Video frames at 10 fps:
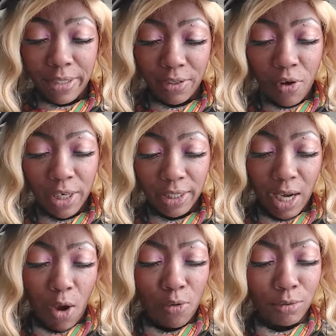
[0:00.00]
North
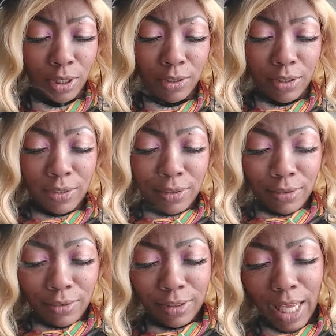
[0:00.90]
Node,
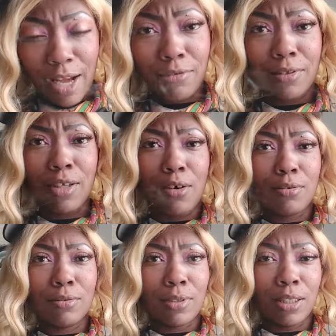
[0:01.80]
South
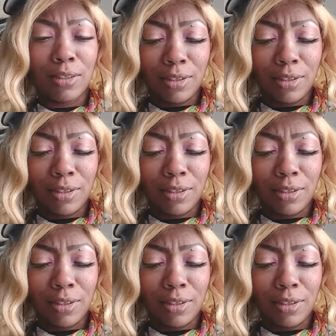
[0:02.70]
Node.